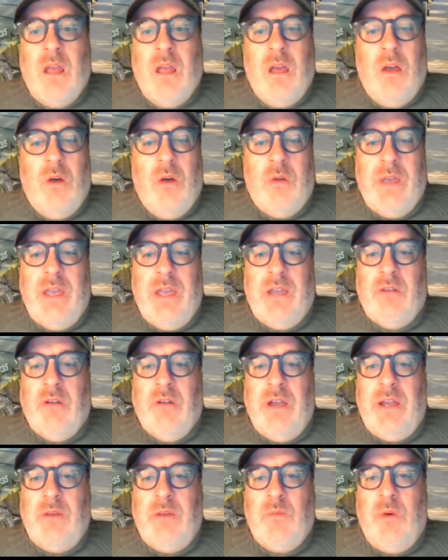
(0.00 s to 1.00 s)
Okay,
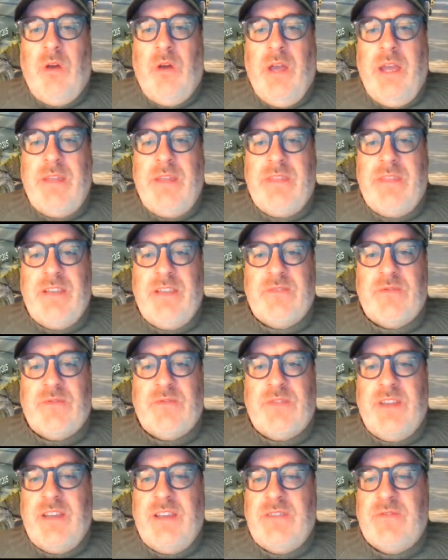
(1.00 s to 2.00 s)
great. Well, hey, thanks
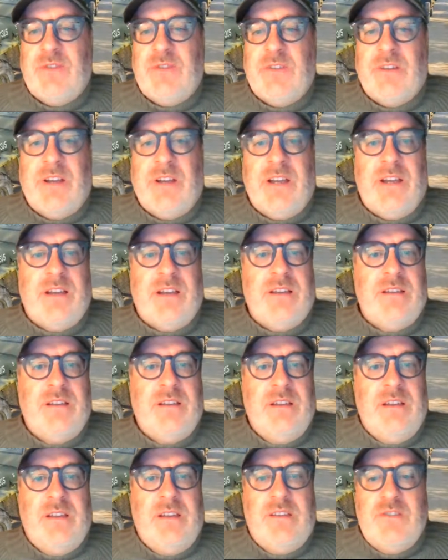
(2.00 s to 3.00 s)
for
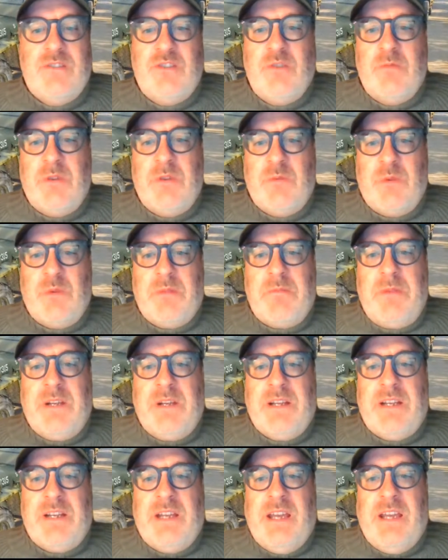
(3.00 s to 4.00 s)
zooming with me
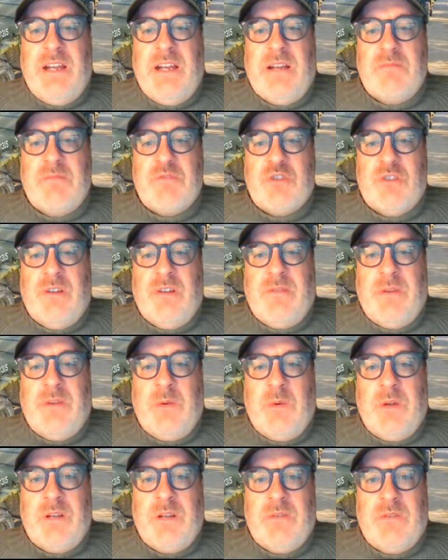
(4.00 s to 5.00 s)
today, and I'm sure
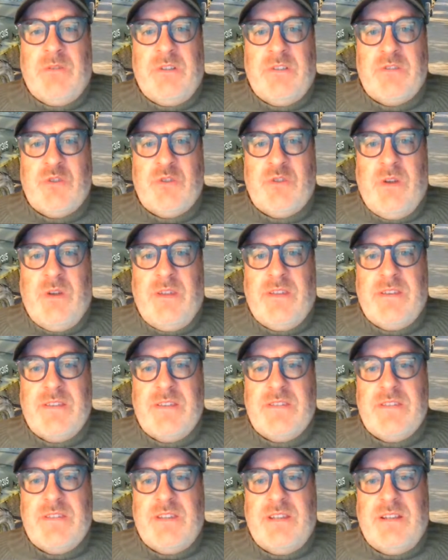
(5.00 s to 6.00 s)
everyone will enjoy
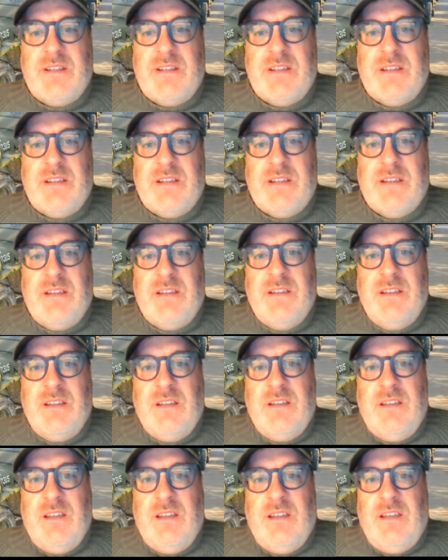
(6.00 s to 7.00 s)
this. And
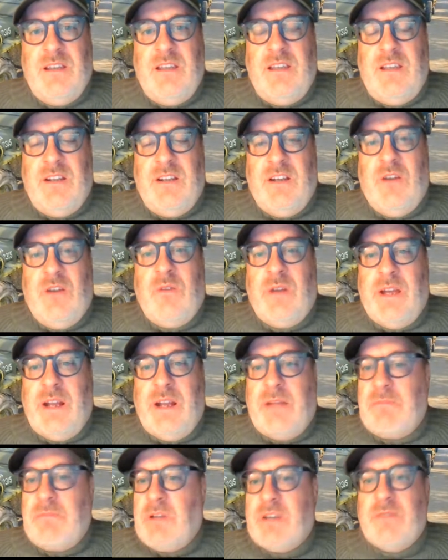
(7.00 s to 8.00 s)

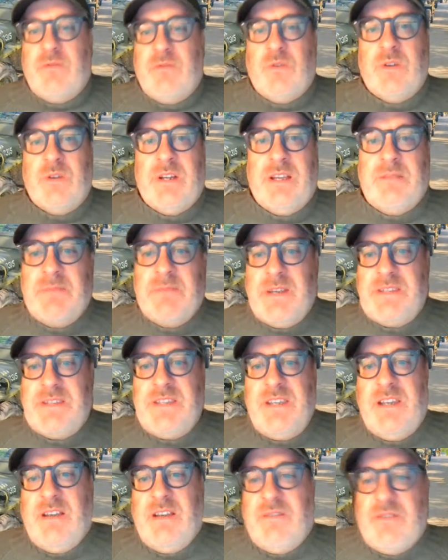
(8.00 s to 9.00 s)
I'm looking forward to getting my
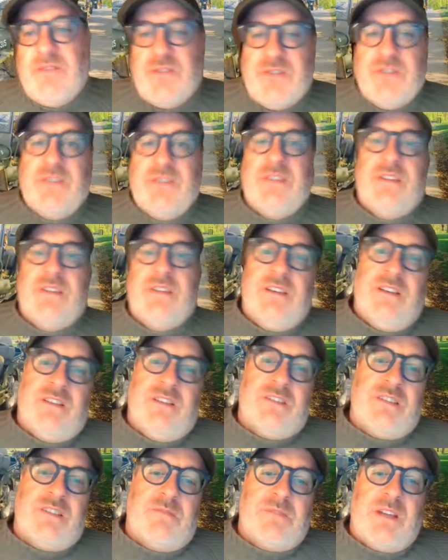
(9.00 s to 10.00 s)
seat covers here
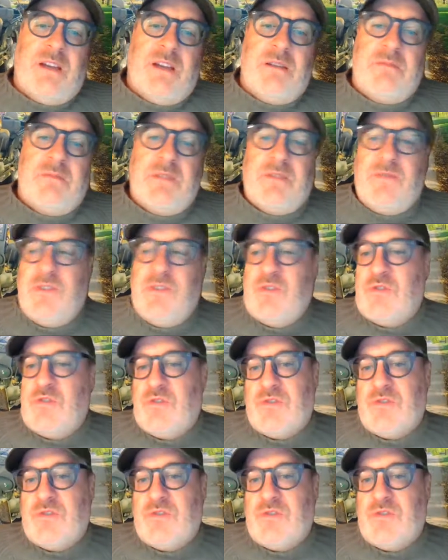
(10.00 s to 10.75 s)
sometime in the future.